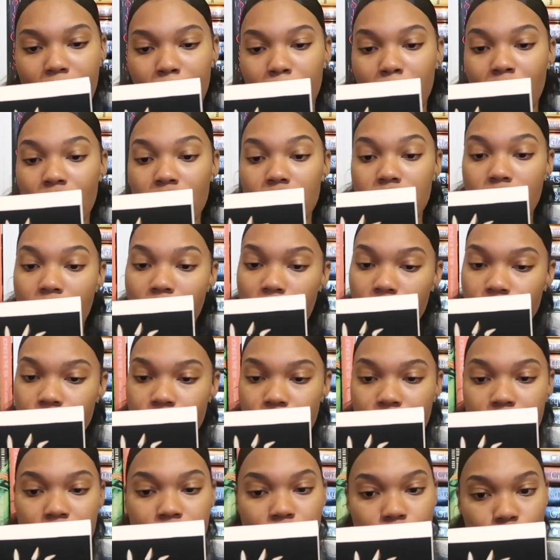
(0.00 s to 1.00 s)
Meet
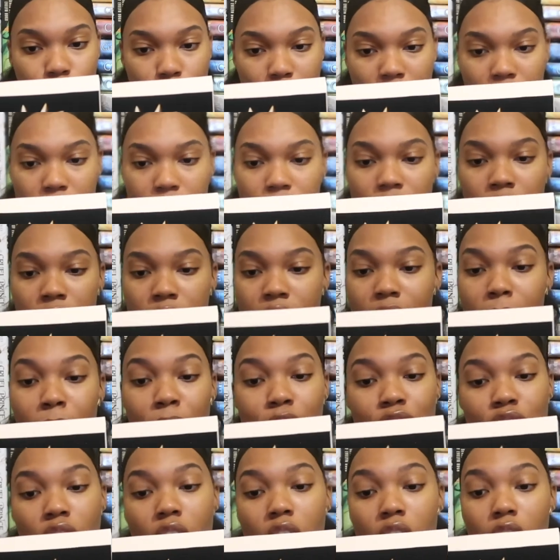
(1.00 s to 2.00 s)
Dodger, his twin.
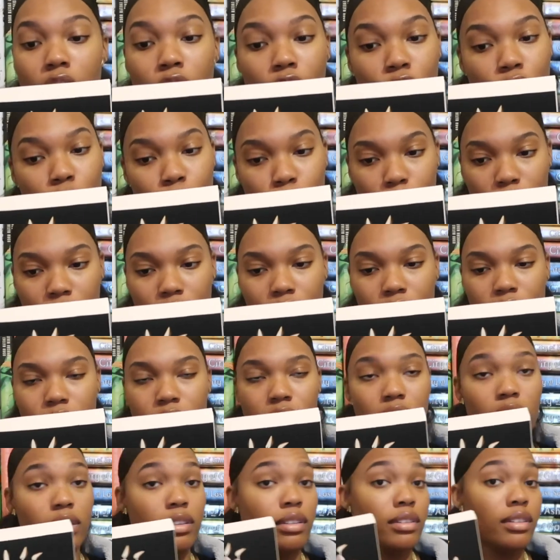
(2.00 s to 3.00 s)
Numbers are her world.
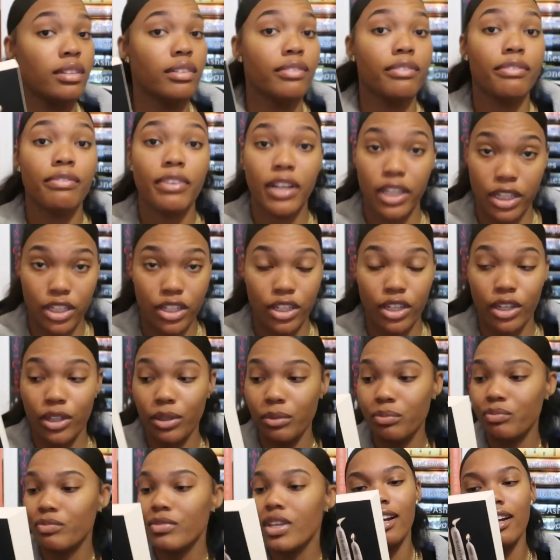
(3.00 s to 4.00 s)
Fuck
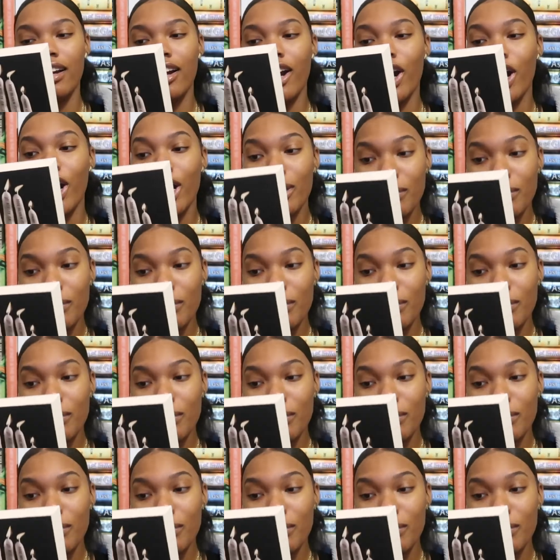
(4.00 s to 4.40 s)
no. Her